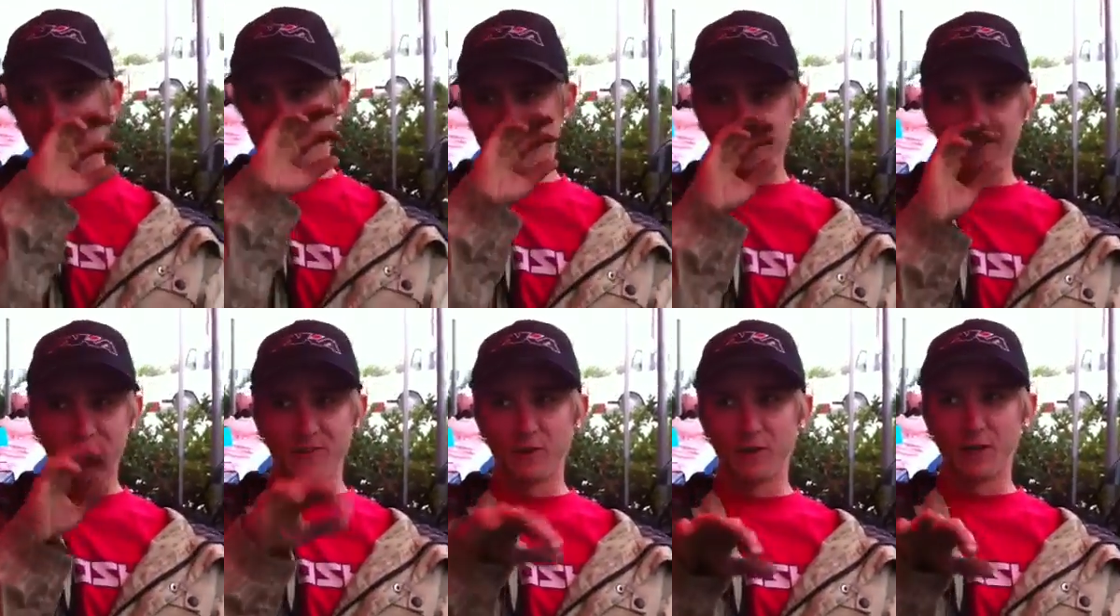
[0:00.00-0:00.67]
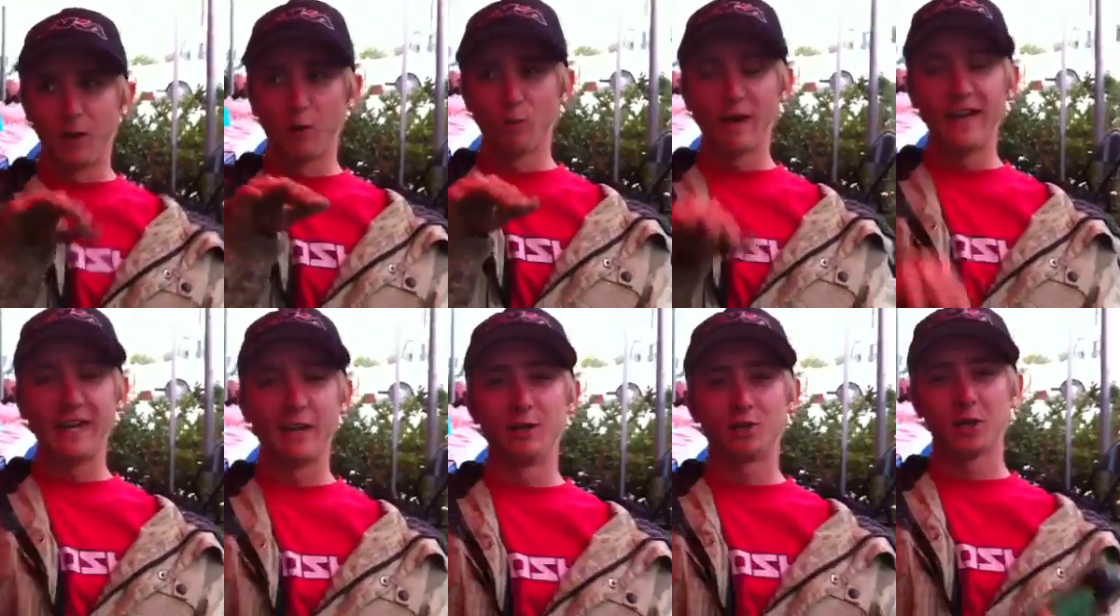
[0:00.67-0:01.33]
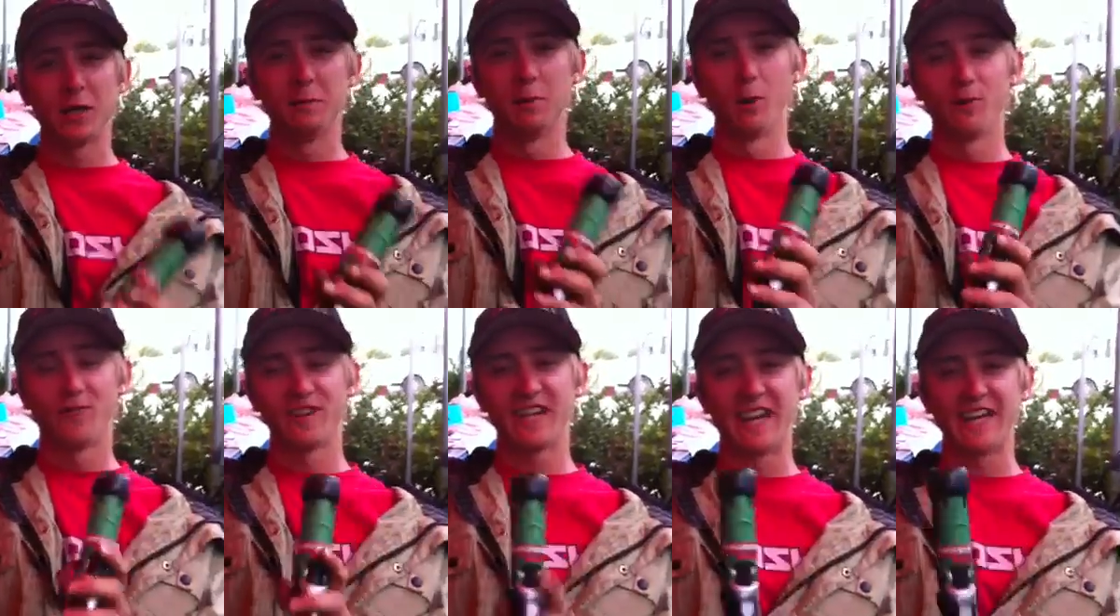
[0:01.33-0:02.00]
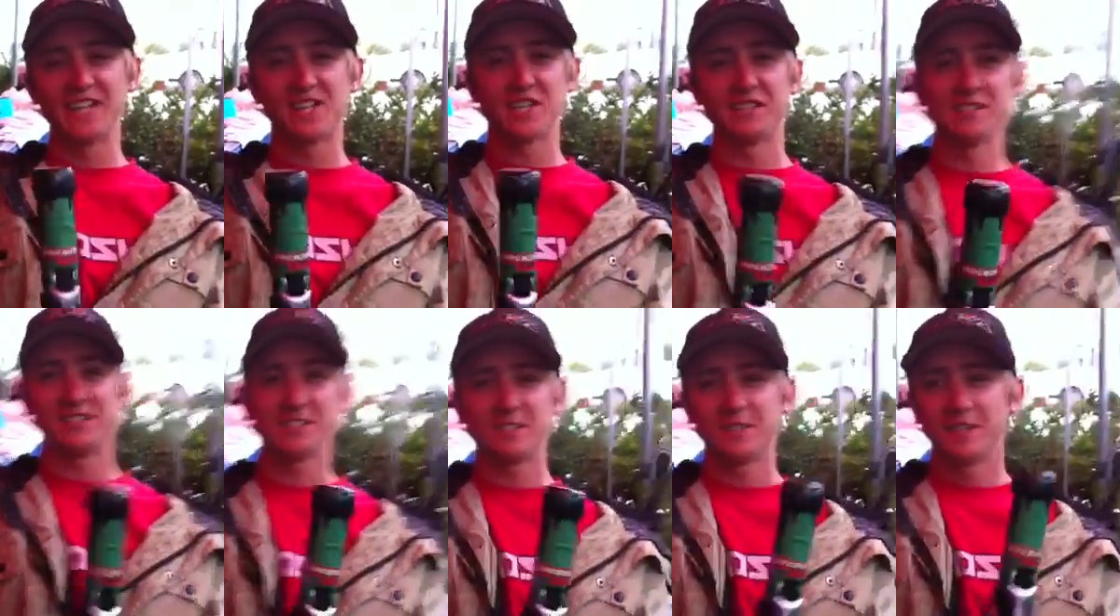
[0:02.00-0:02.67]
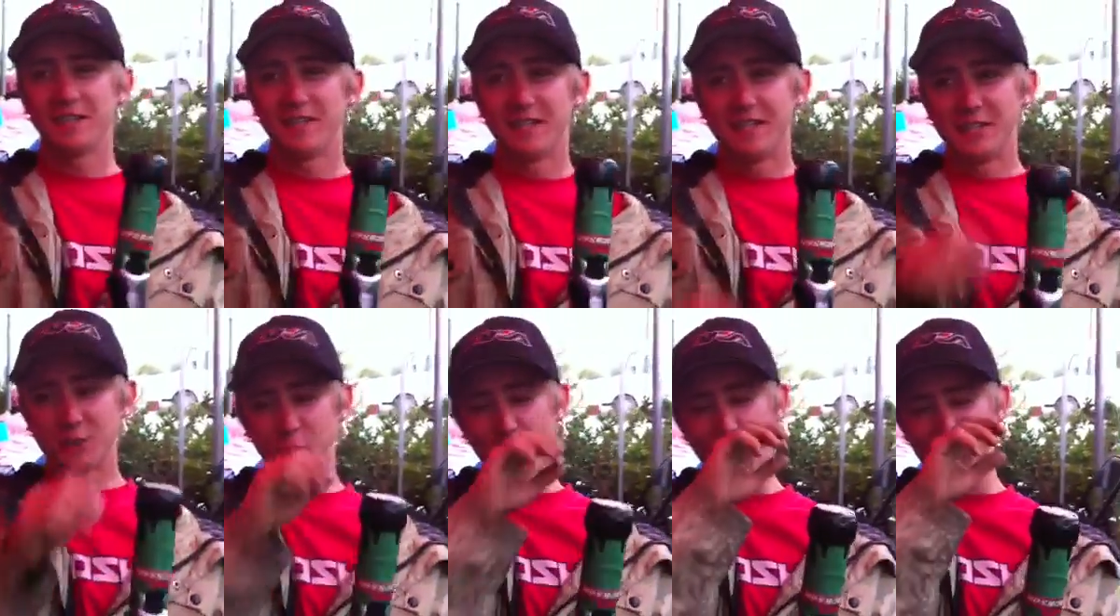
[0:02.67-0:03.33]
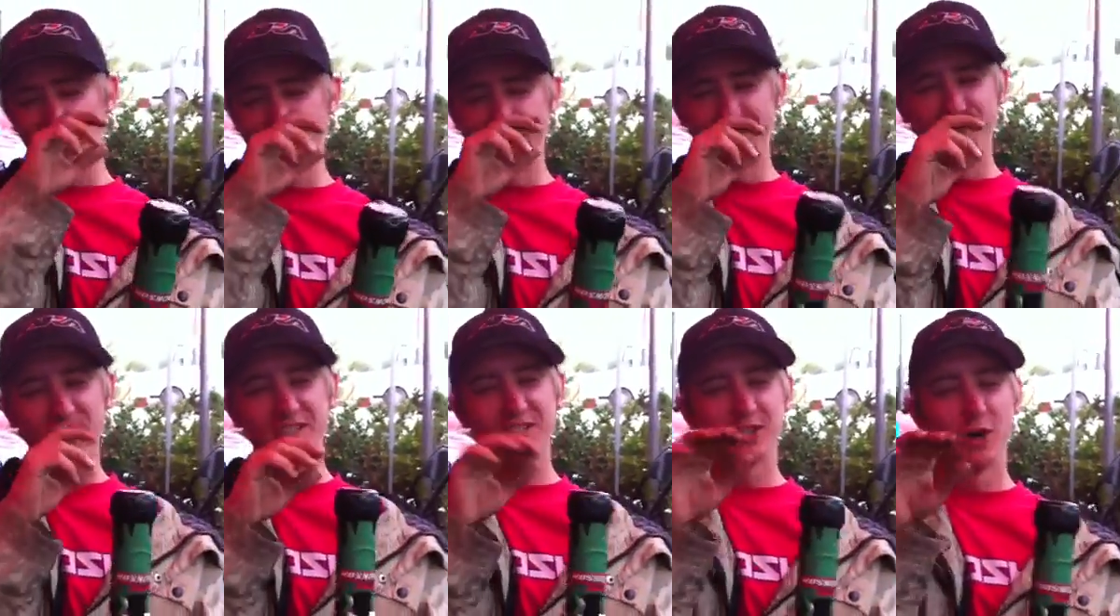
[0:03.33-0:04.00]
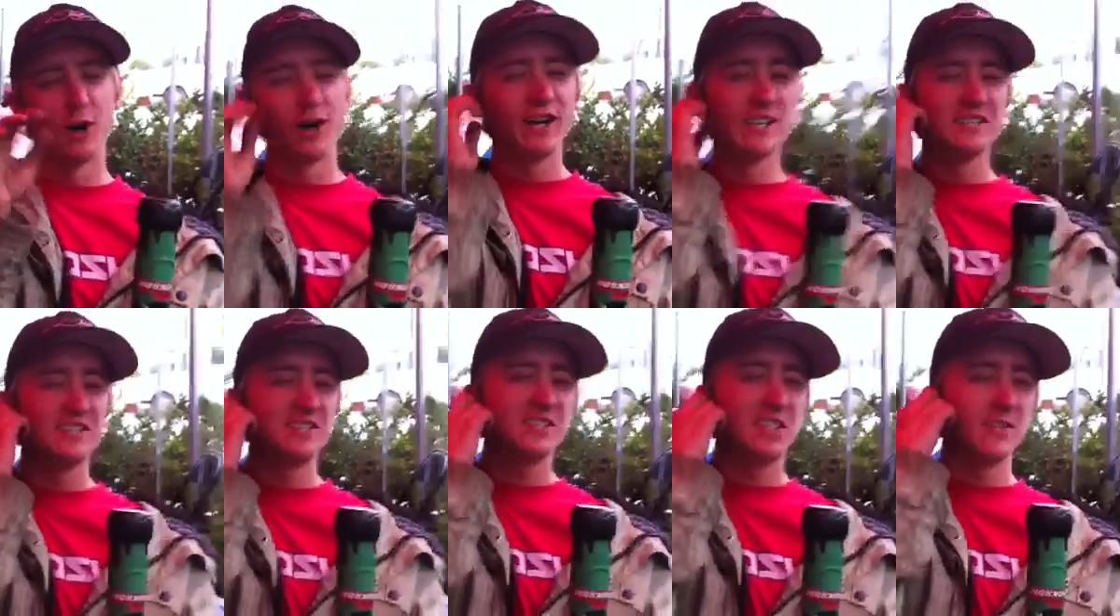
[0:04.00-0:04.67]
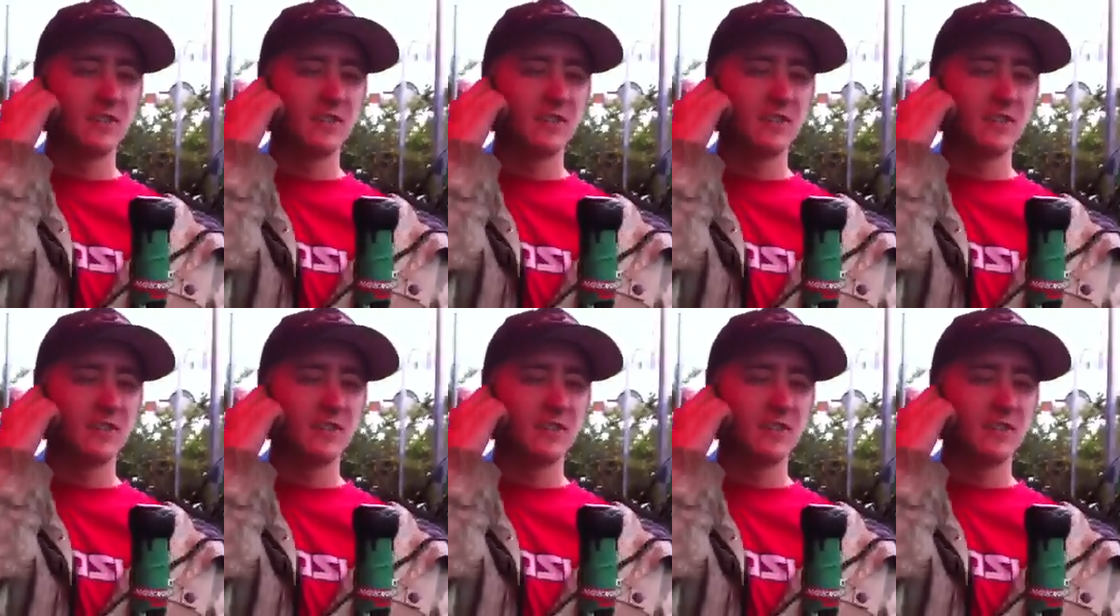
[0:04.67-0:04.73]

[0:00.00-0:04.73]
Did a few little radio tray modifications. Tried a few different tires,